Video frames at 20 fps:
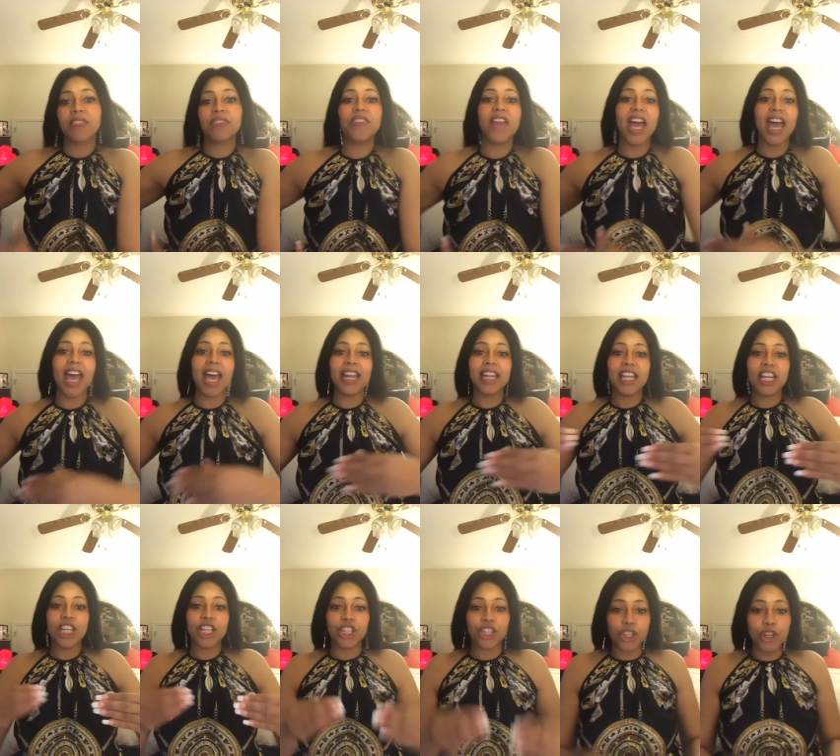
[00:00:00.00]
that
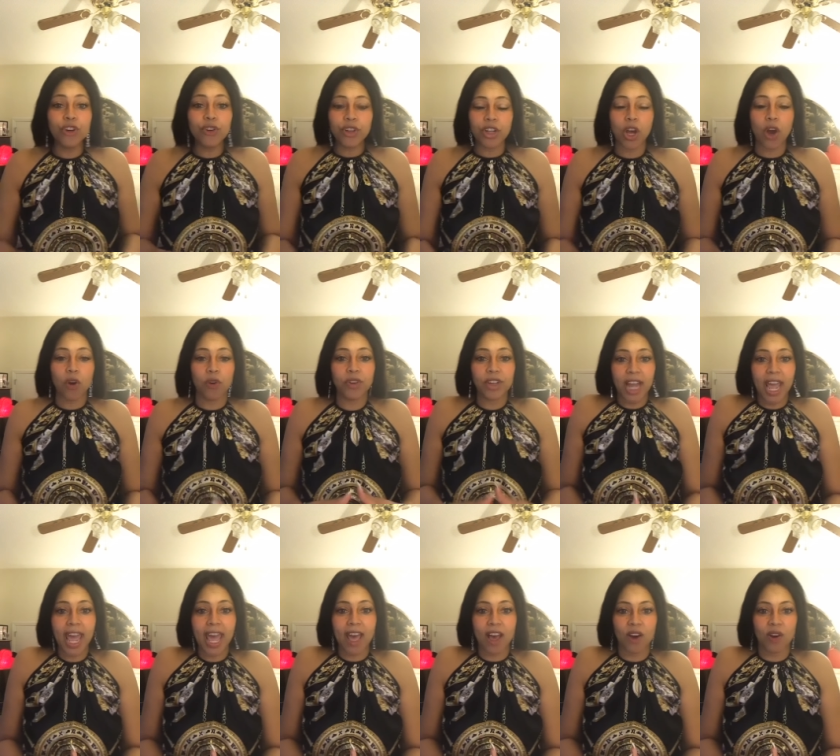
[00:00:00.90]
you know
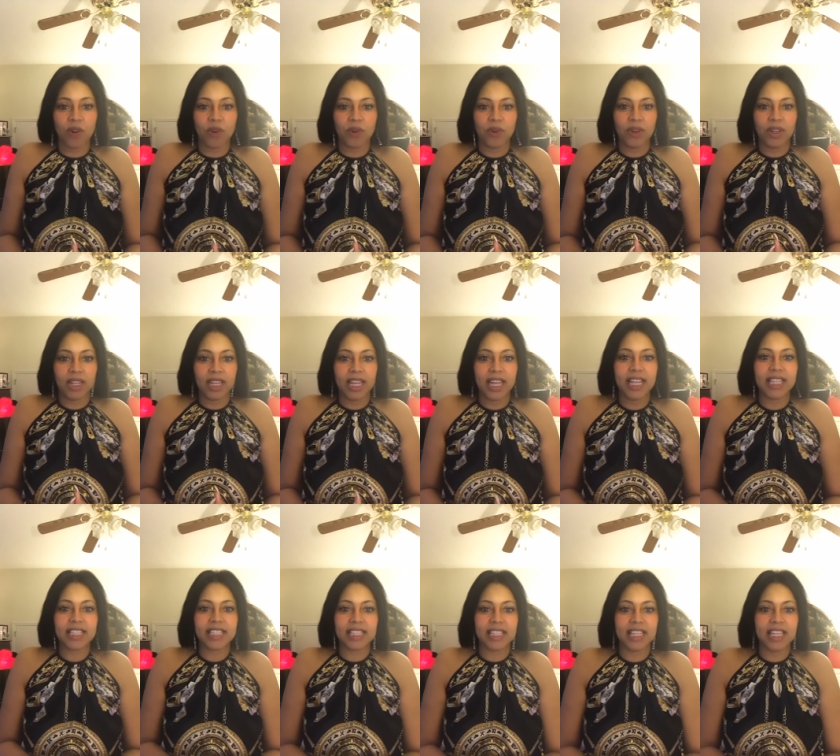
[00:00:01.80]
now
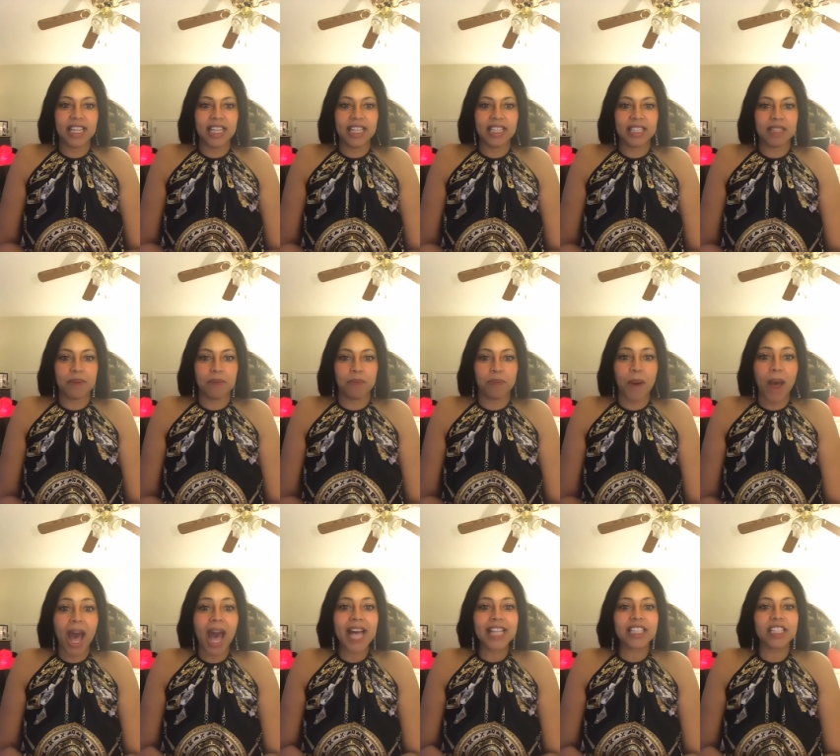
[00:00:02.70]
is it
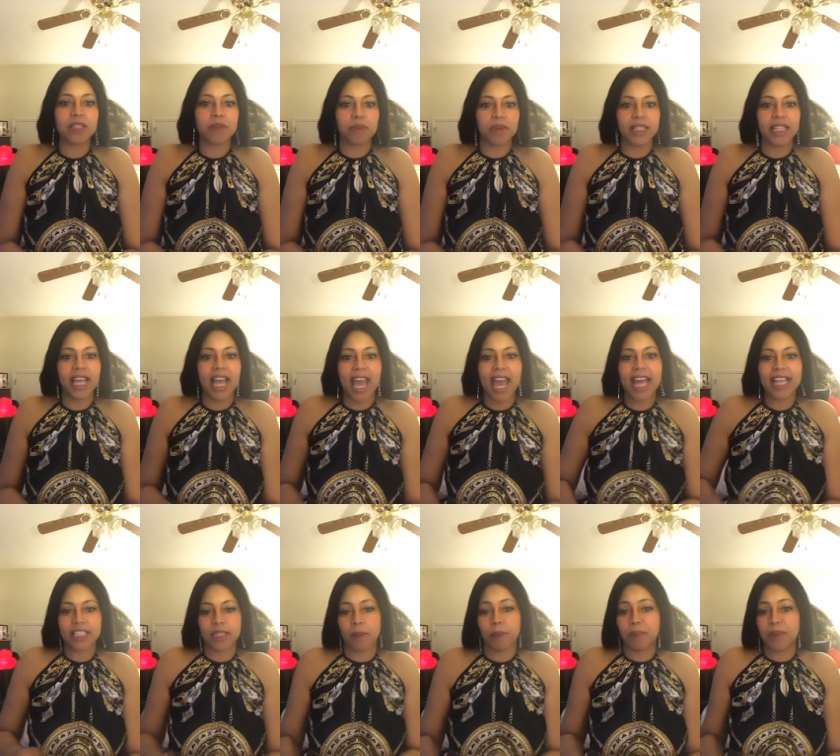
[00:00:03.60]
possibly
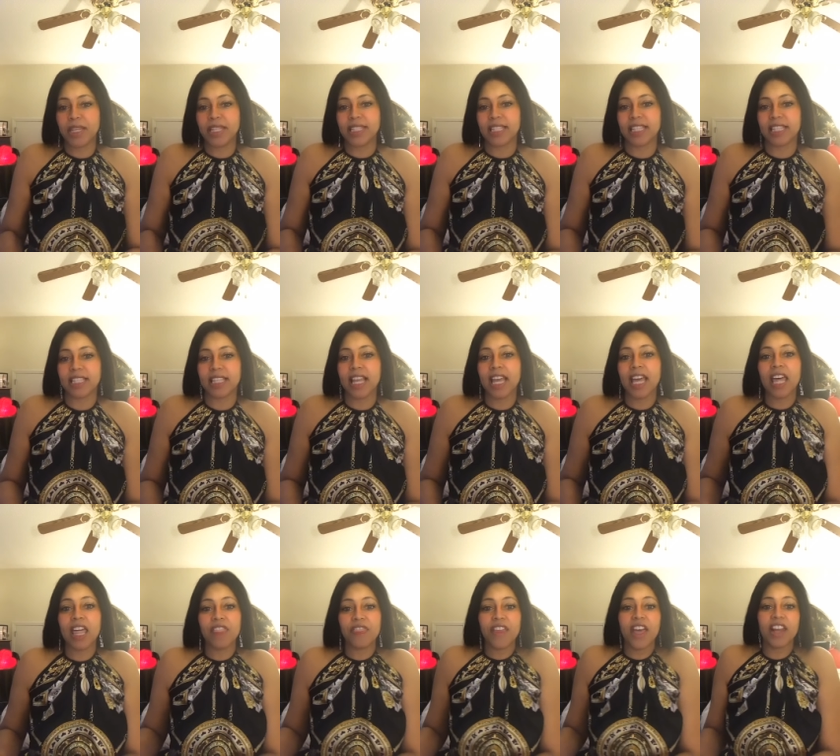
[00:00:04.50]
has some pieces
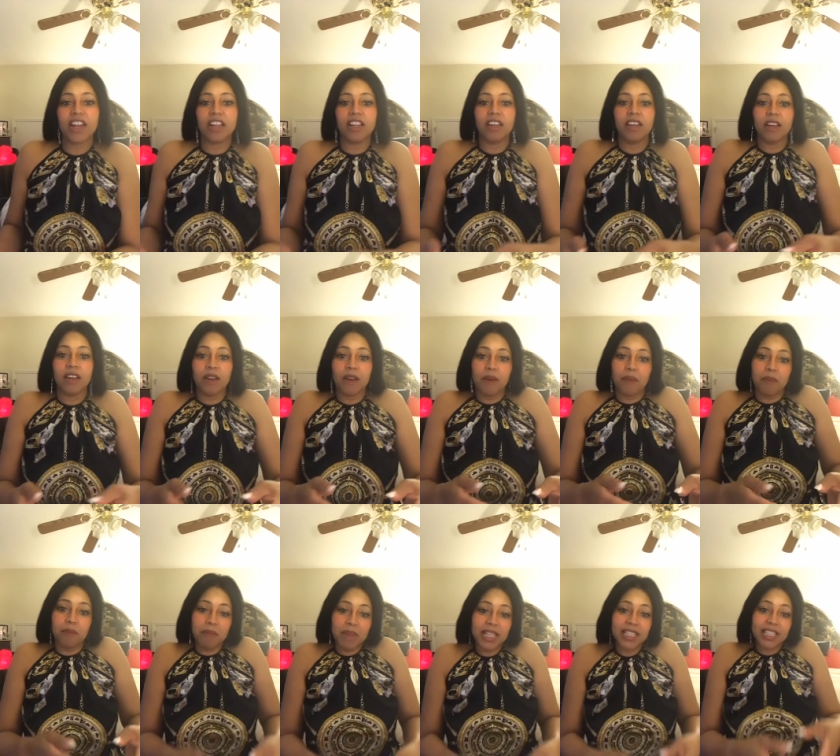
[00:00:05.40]
that are
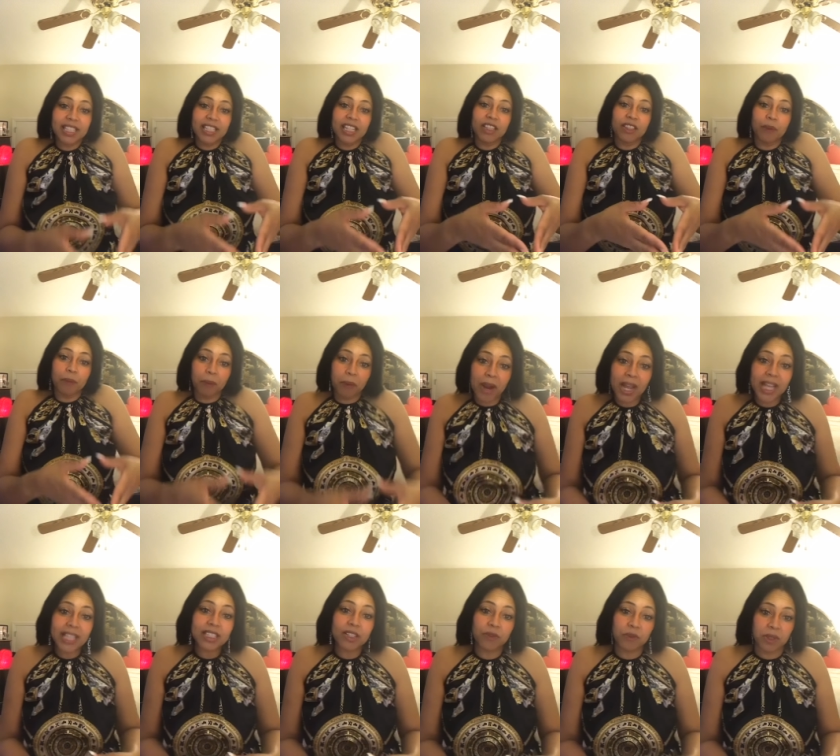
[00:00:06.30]
missing in the
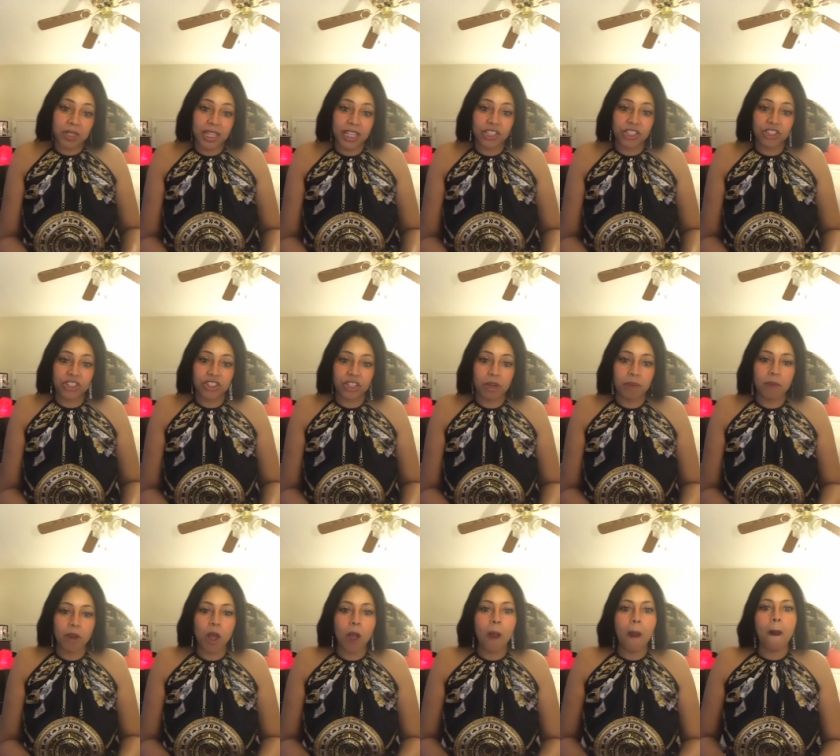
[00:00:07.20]
present
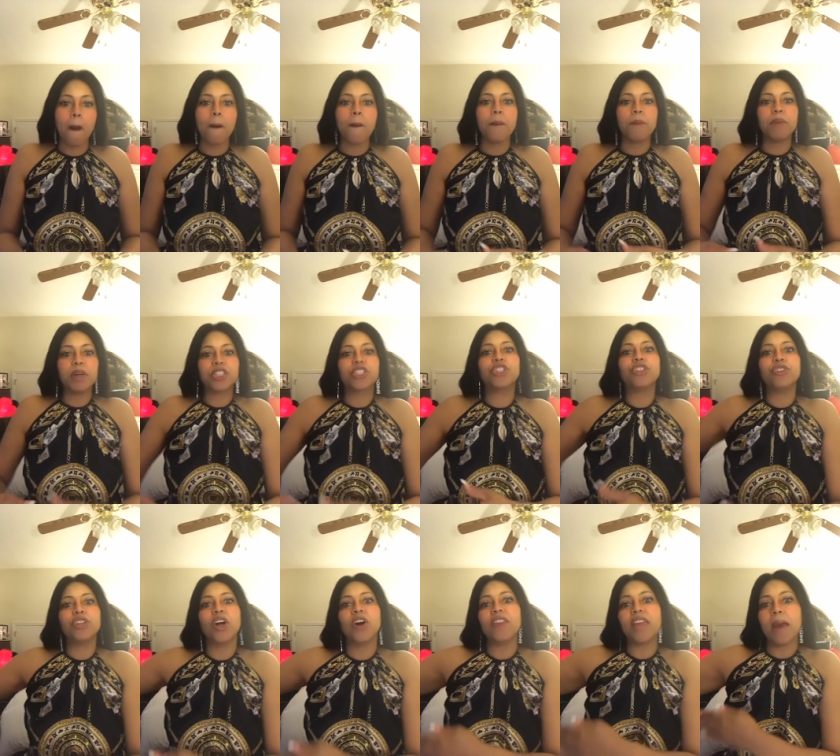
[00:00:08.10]
relationship but
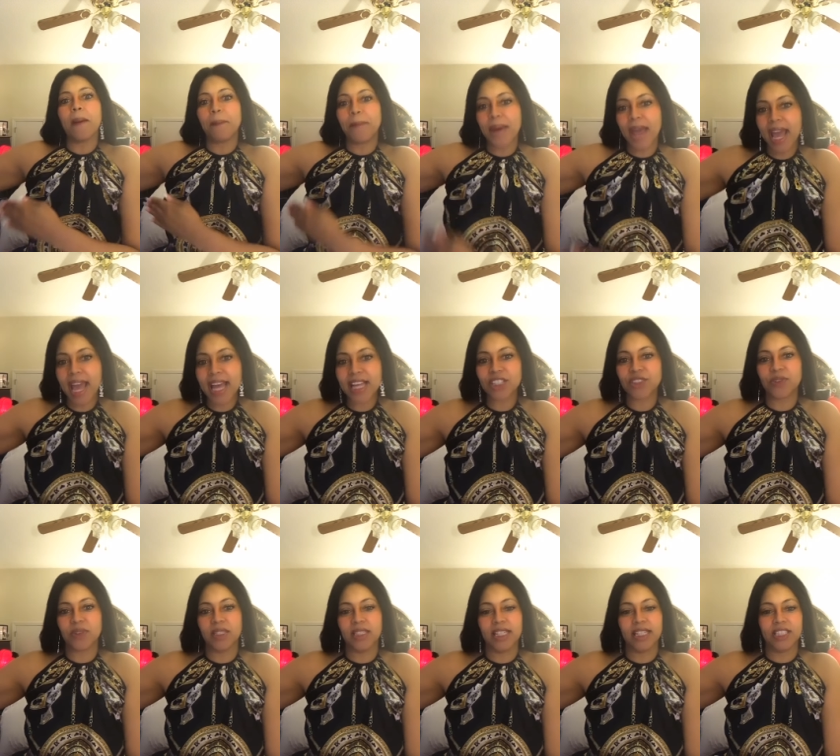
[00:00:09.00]
you know that
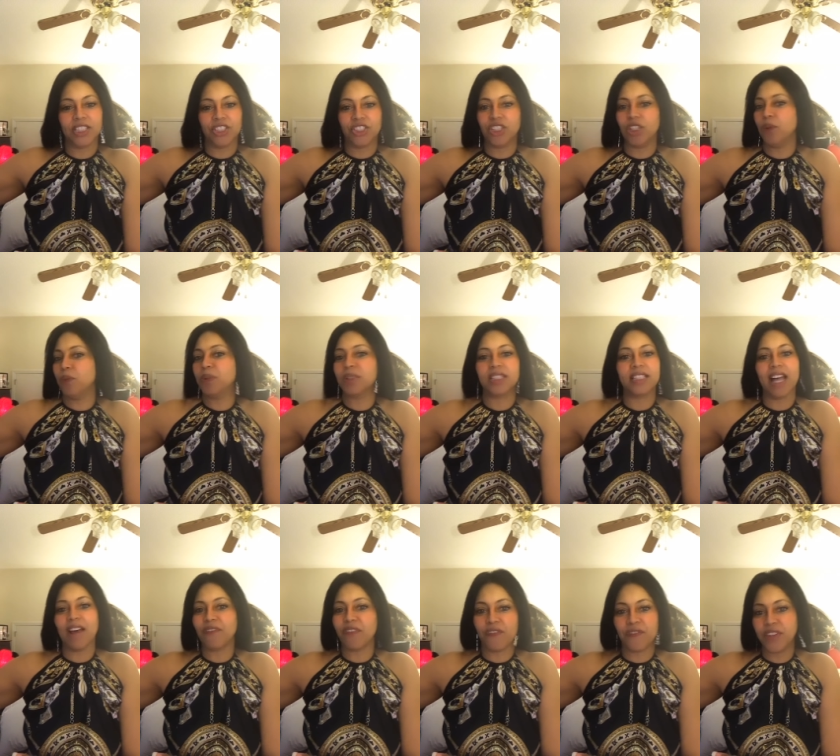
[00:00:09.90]
past relationship was
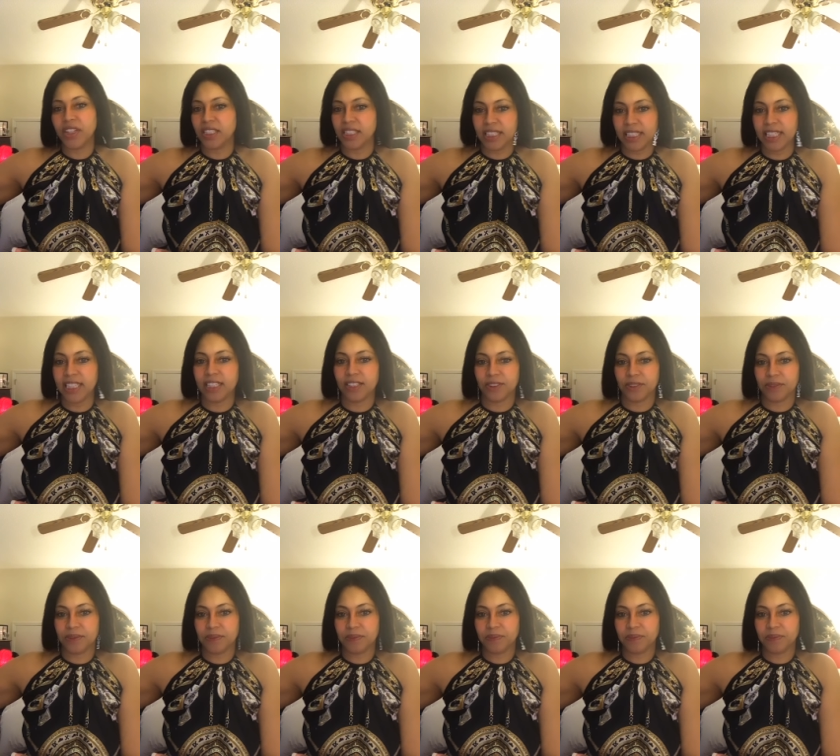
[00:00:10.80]
not fulfilling either.